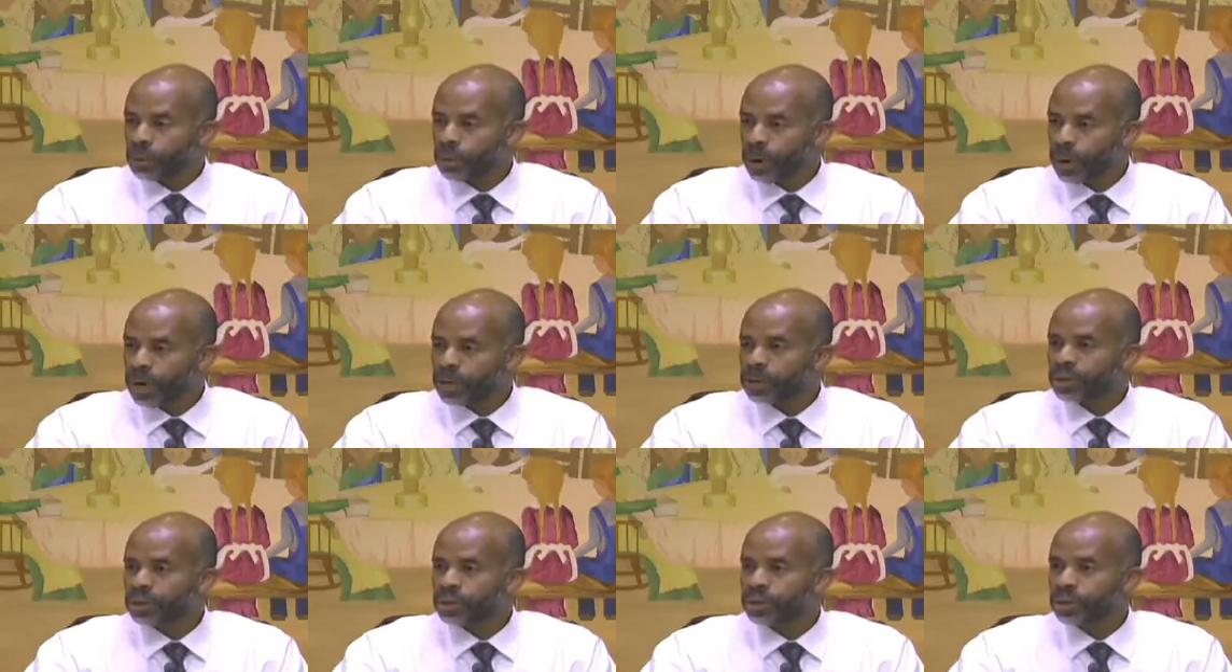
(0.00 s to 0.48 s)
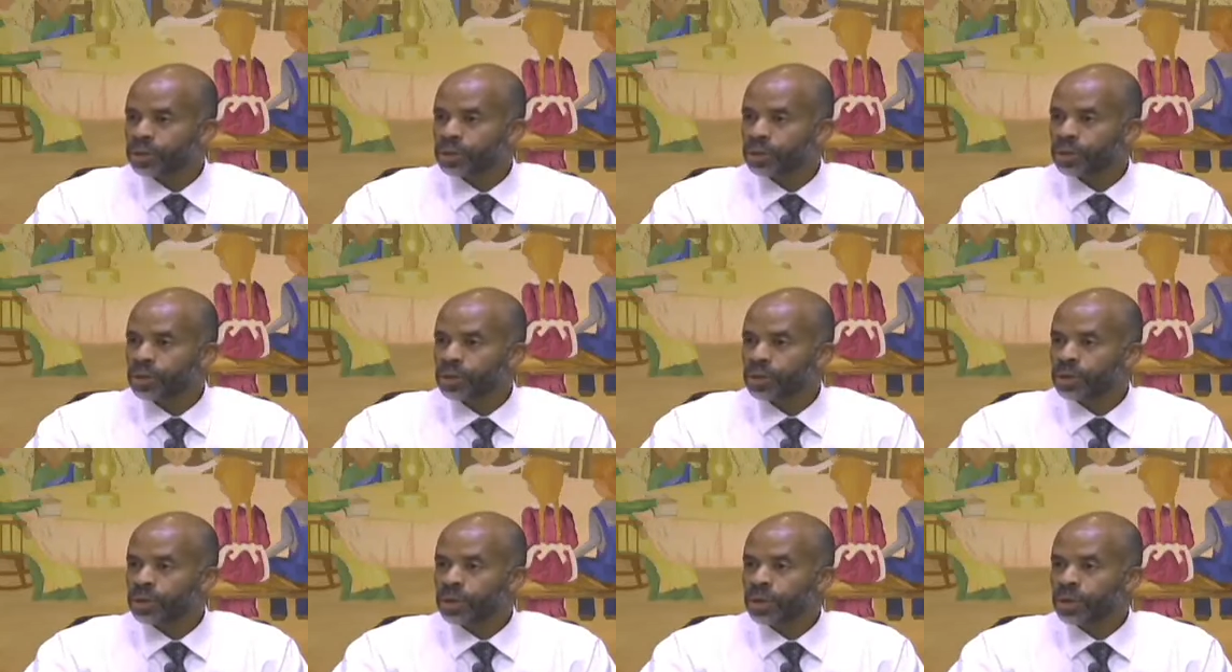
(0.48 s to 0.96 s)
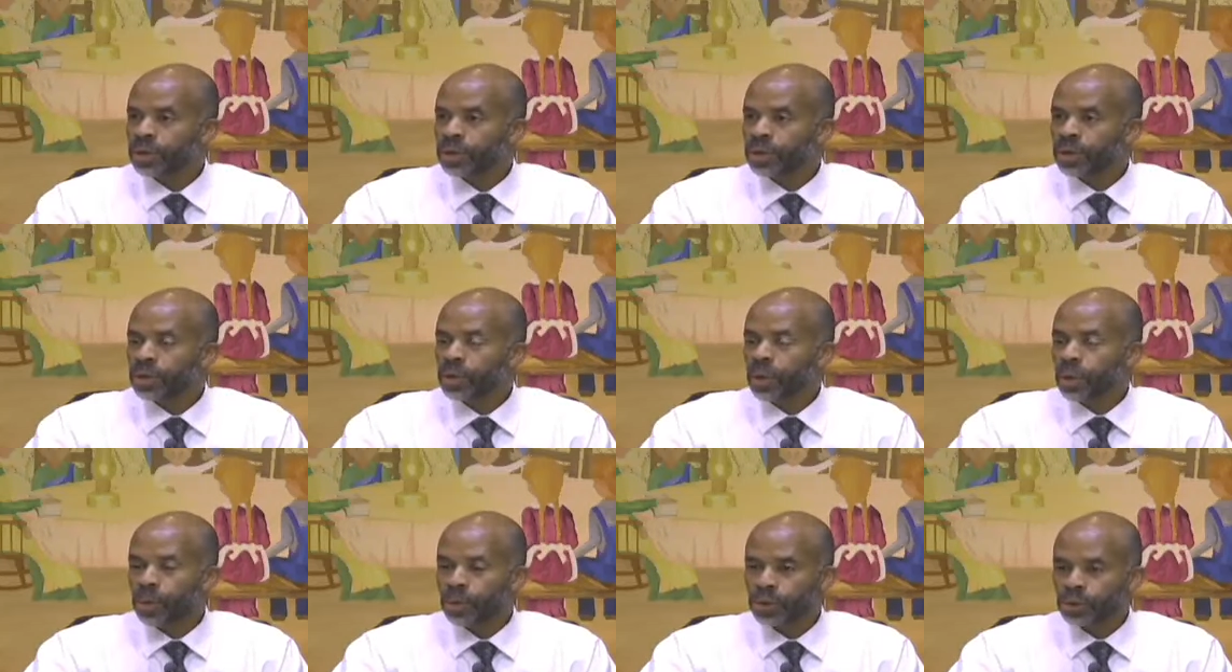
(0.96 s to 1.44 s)
pressure you
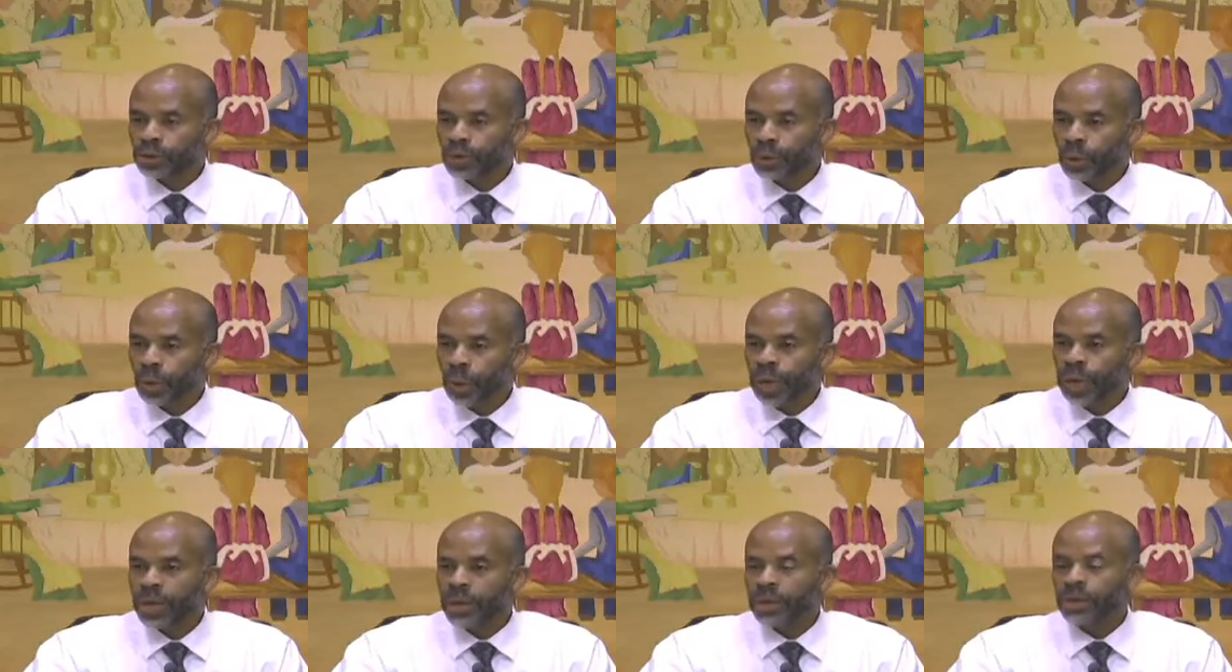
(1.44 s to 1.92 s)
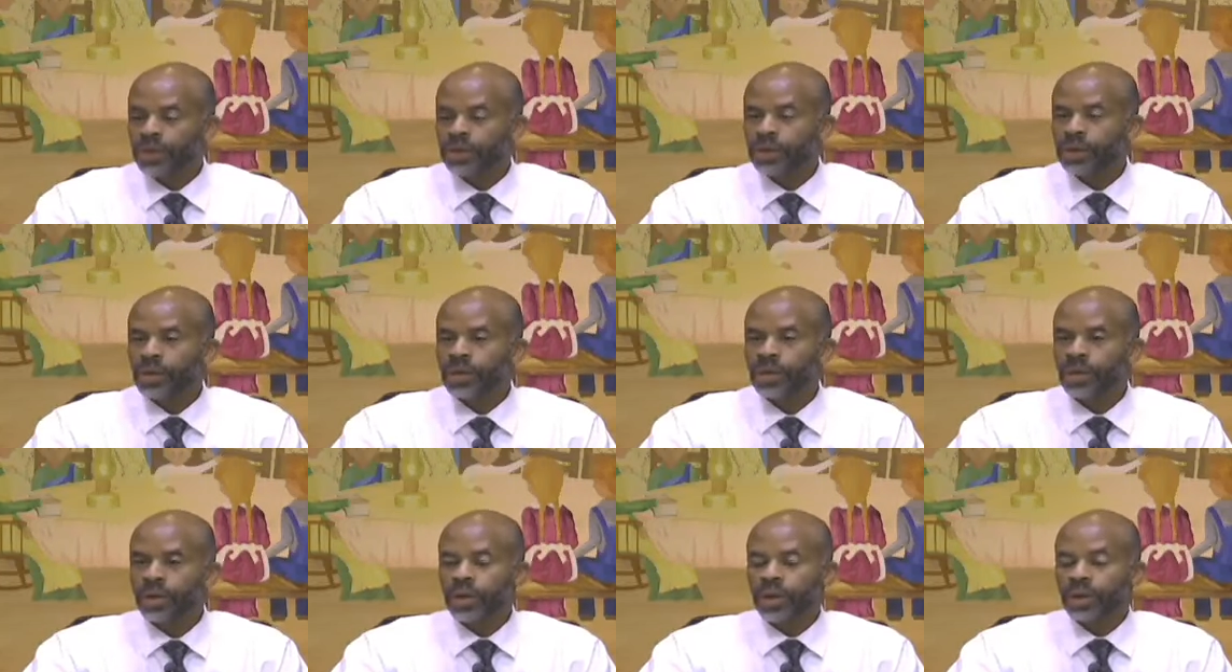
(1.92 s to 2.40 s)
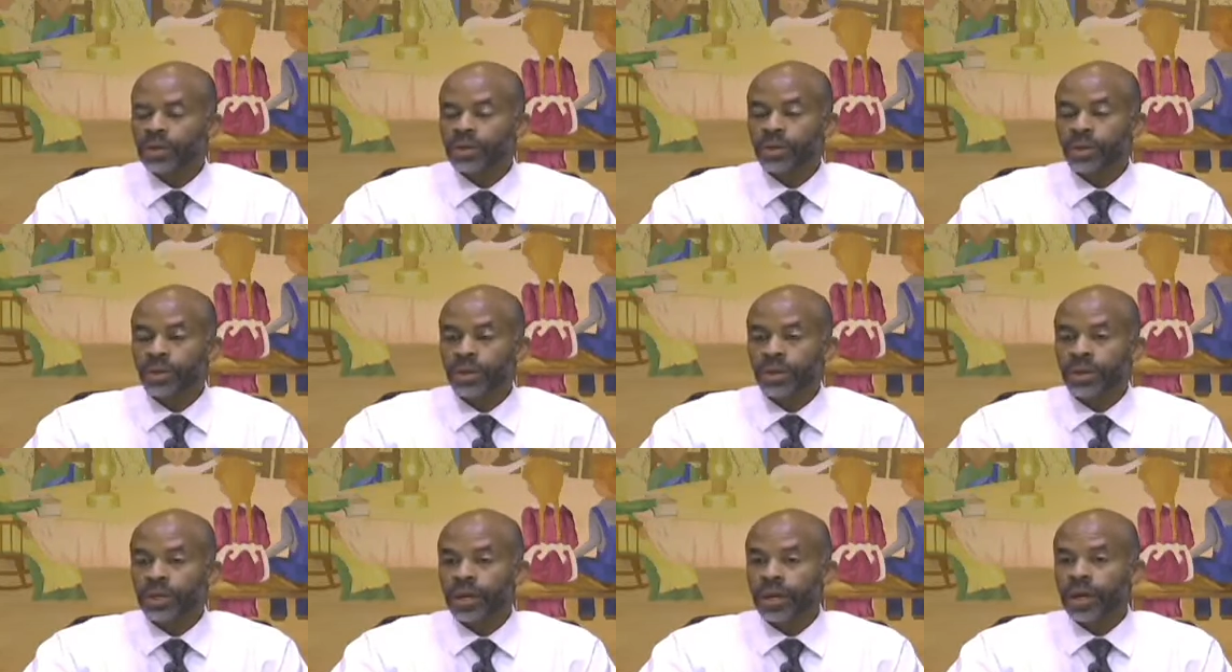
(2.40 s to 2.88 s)
or persuade you
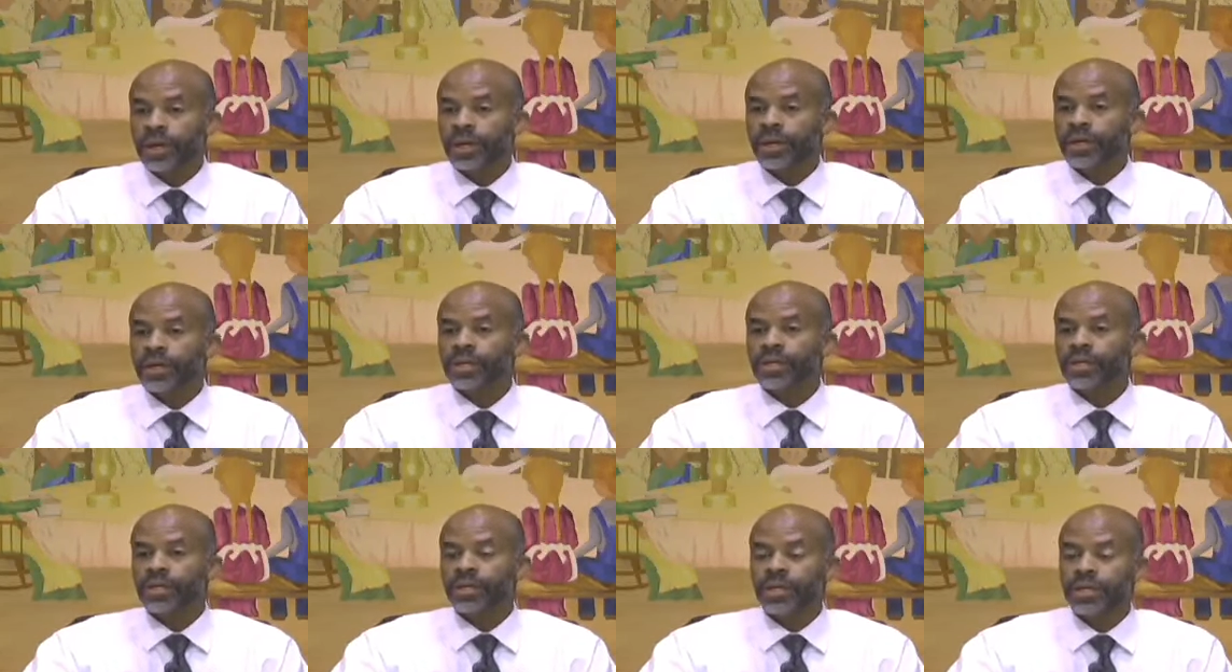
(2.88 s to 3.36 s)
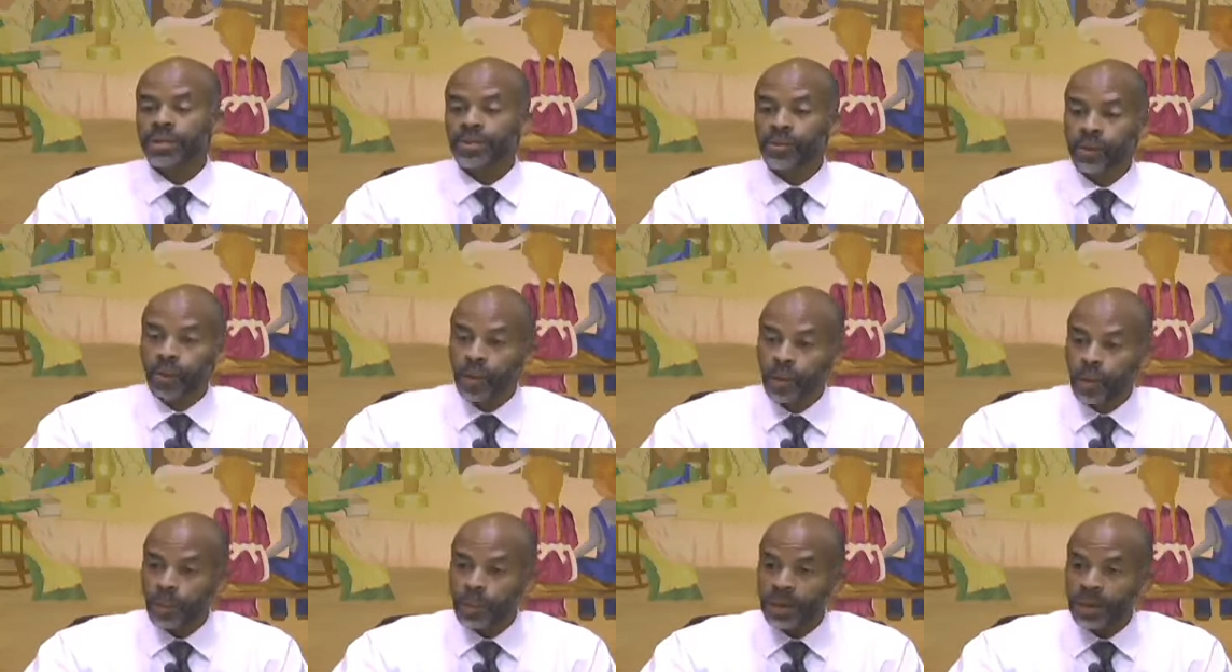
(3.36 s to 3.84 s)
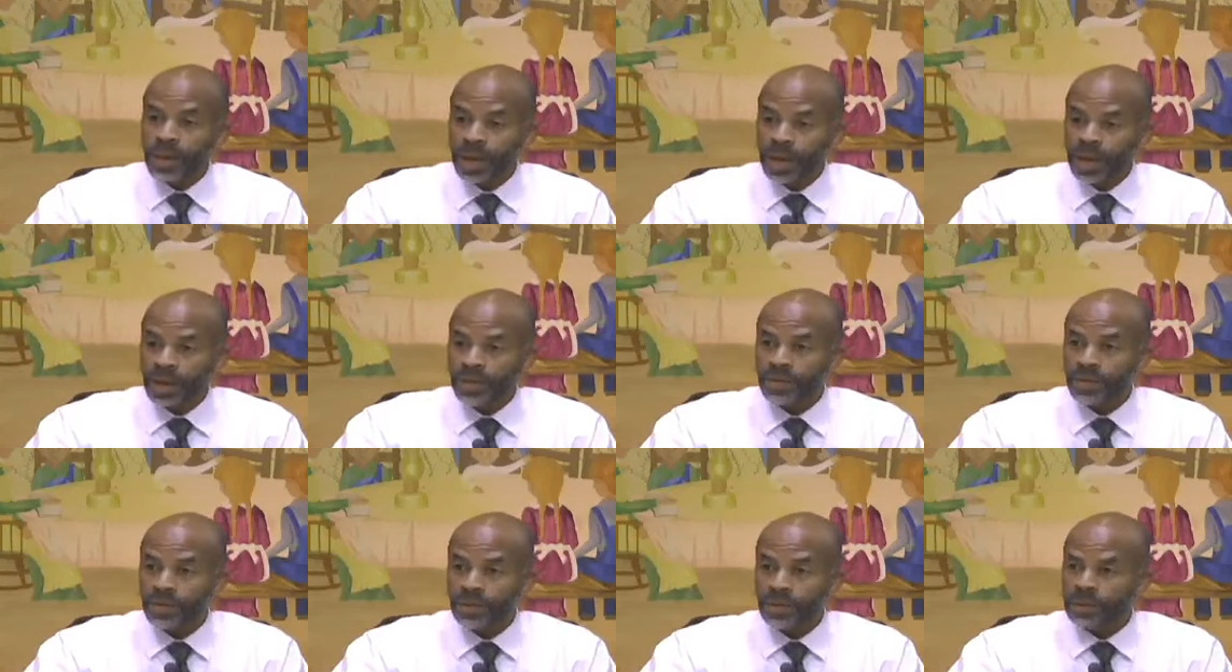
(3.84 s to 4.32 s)
to engage in immoral
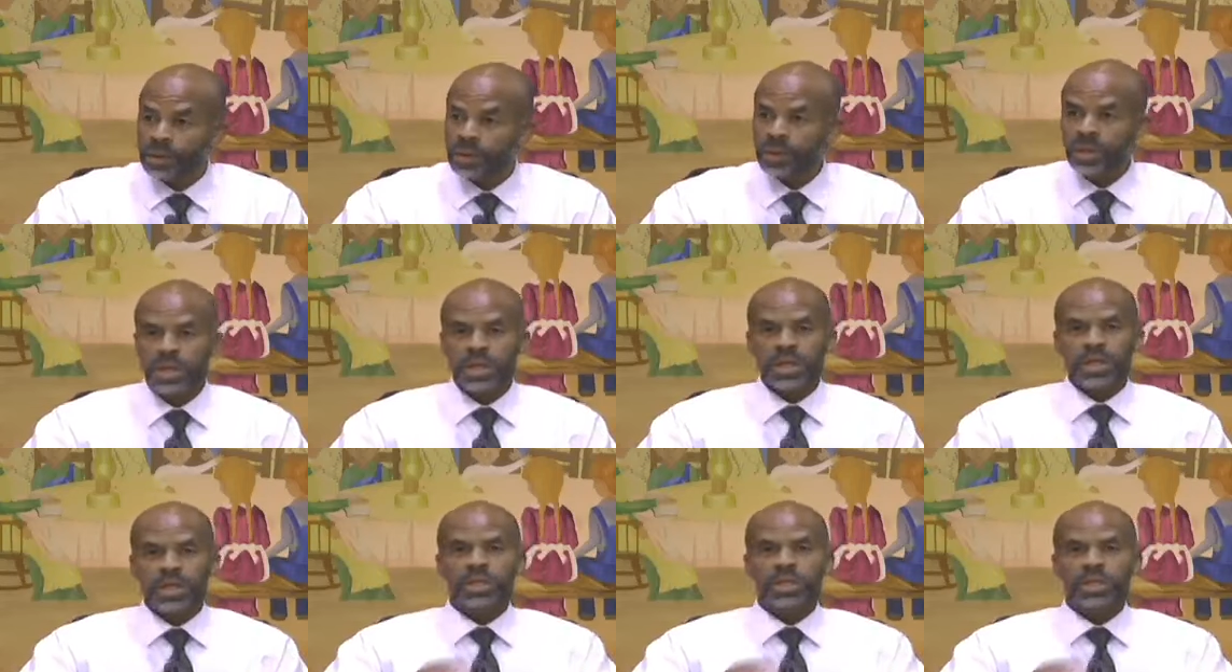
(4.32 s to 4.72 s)
behaviors,